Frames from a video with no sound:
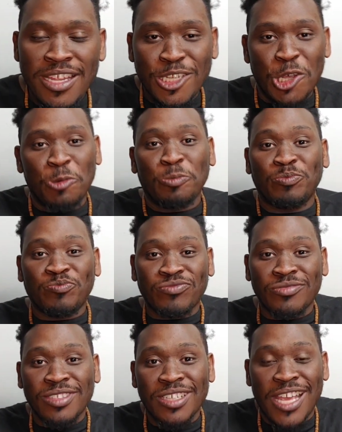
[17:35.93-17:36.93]
So
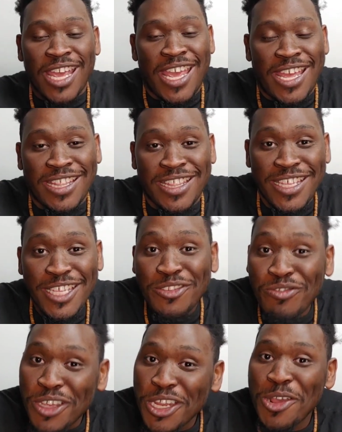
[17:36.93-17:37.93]
this
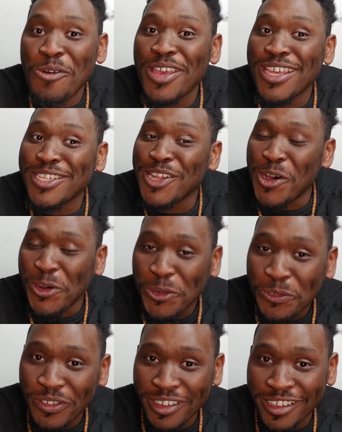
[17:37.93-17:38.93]
video is
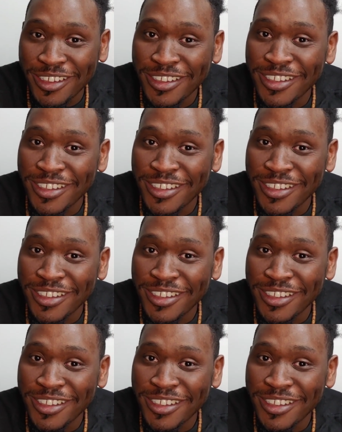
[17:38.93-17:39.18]
over.